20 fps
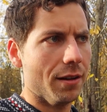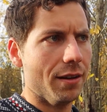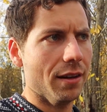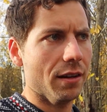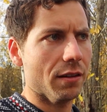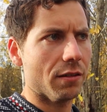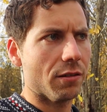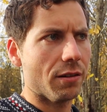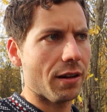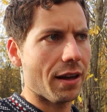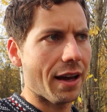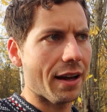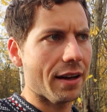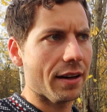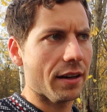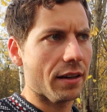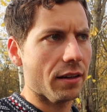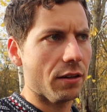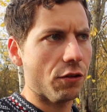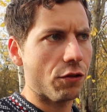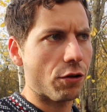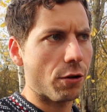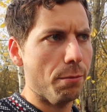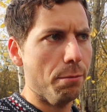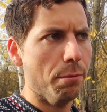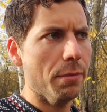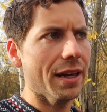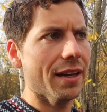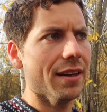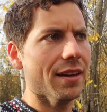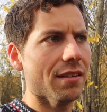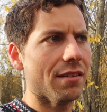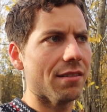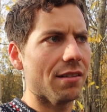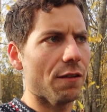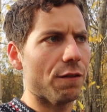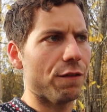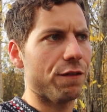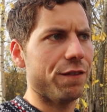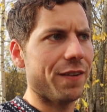this had a tremendous
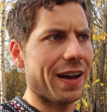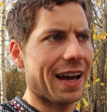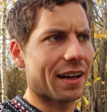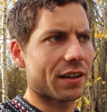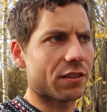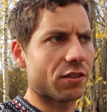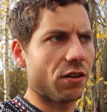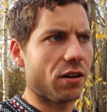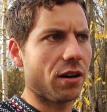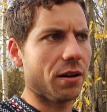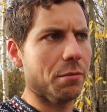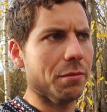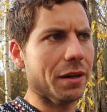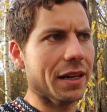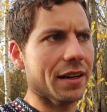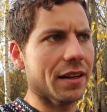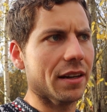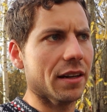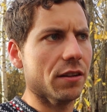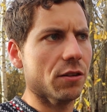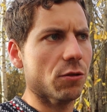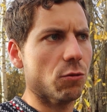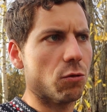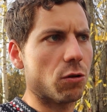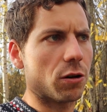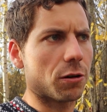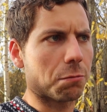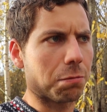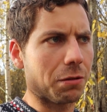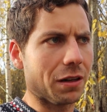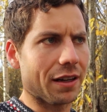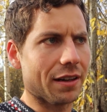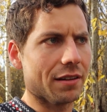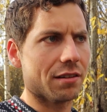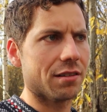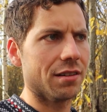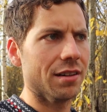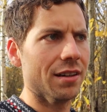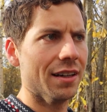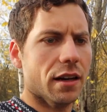effect on men in the
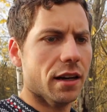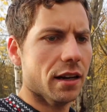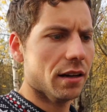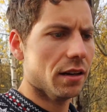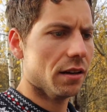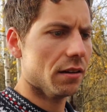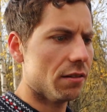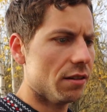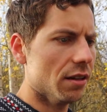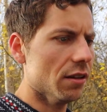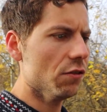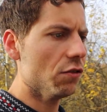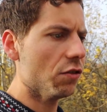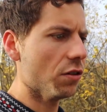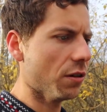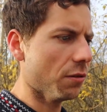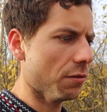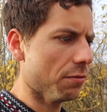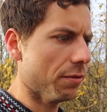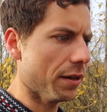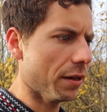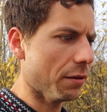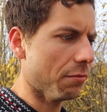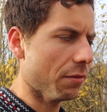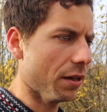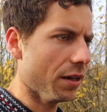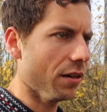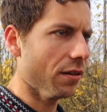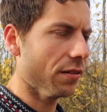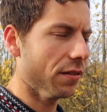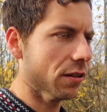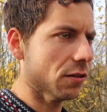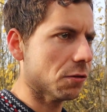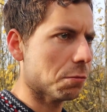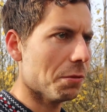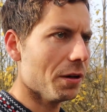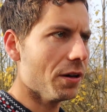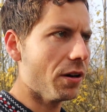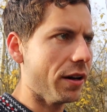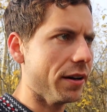workplace. It essentially made many of
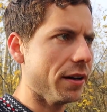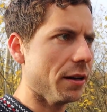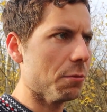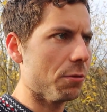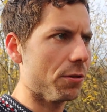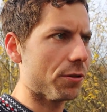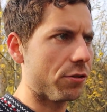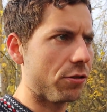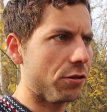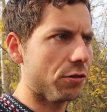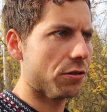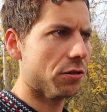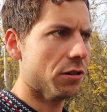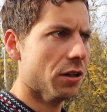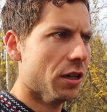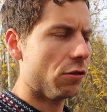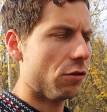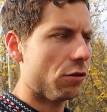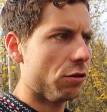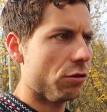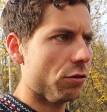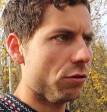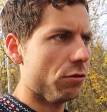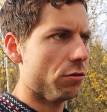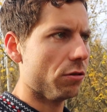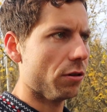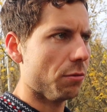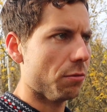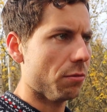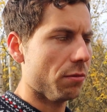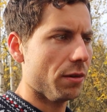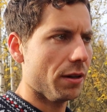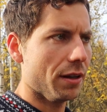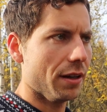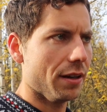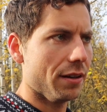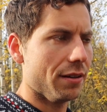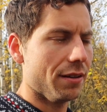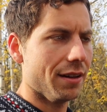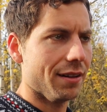these men unable to
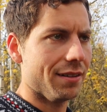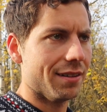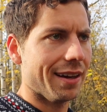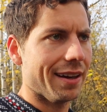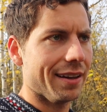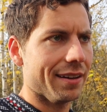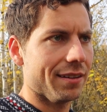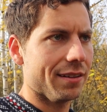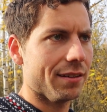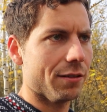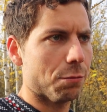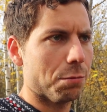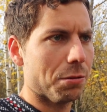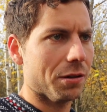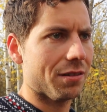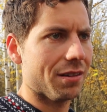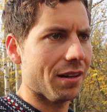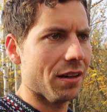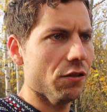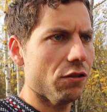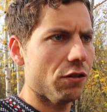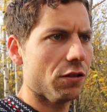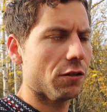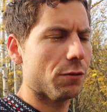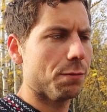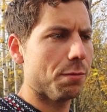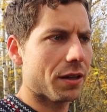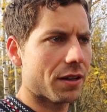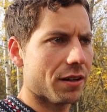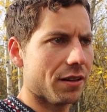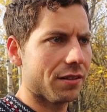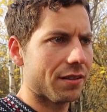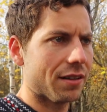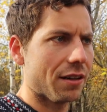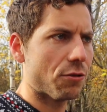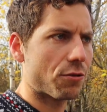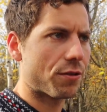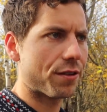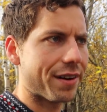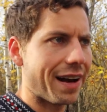attain these positions because
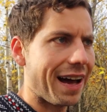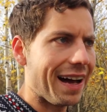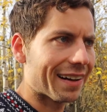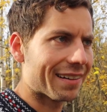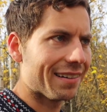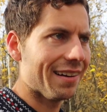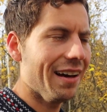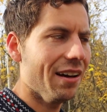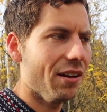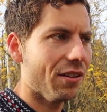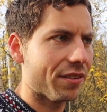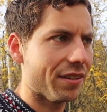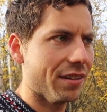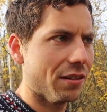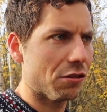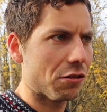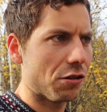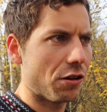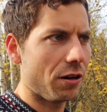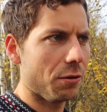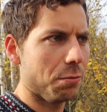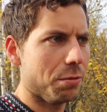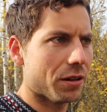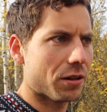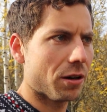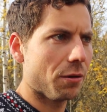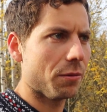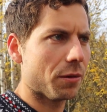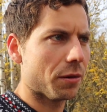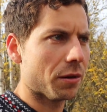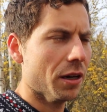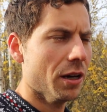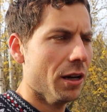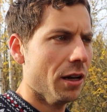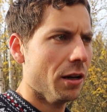they were knocked out. This started becoming